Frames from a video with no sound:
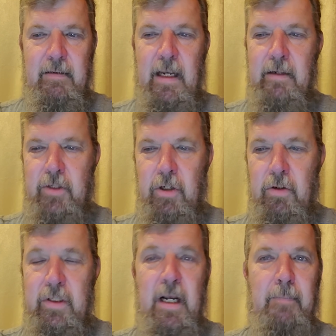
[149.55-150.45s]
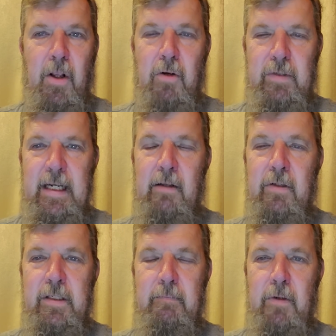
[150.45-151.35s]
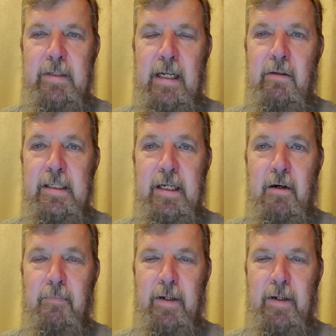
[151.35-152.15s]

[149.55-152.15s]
Okay, sure, there's a couple of hotels and motels in there,